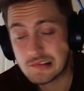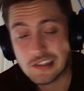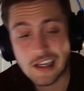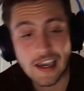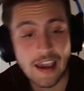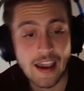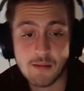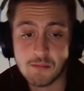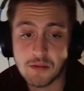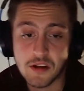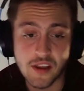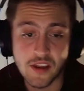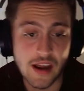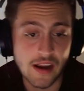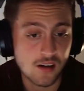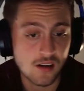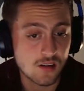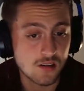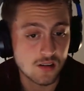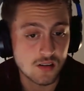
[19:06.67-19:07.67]
can't be
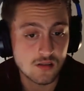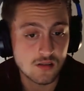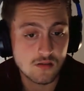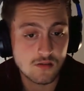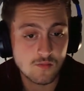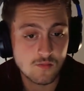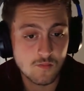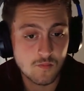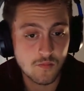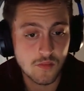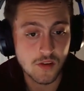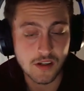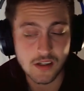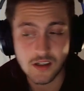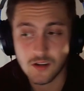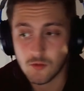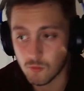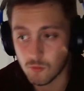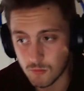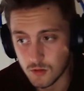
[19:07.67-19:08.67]
that good.
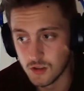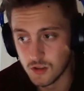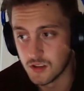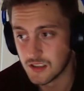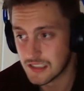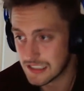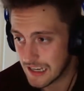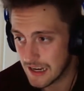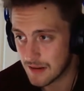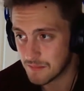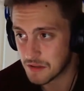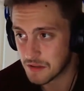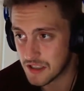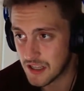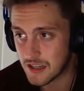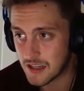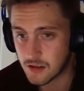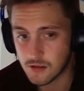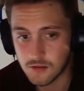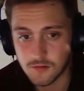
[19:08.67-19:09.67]
Like, it really can't be
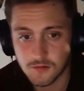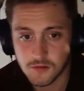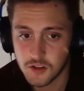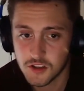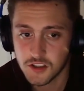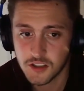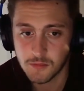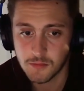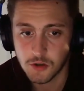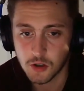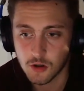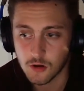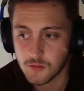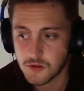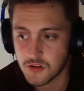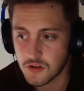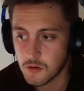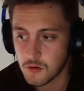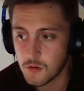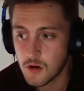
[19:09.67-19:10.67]
that good for Team Europe.
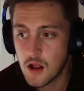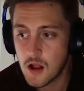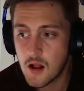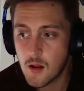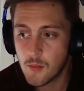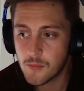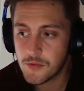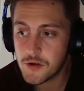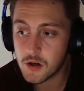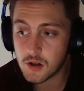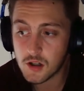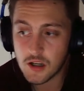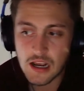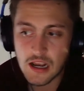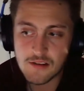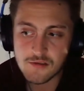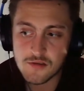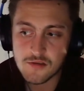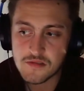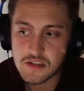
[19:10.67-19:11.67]
So they're going to
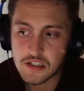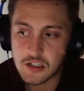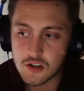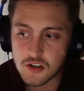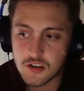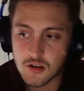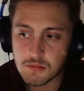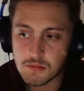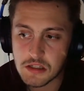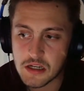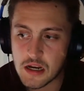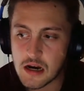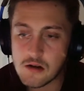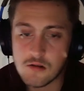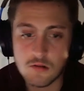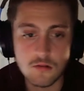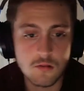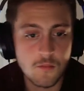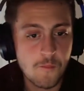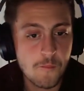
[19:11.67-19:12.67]
have to figure something
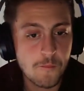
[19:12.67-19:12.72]
out.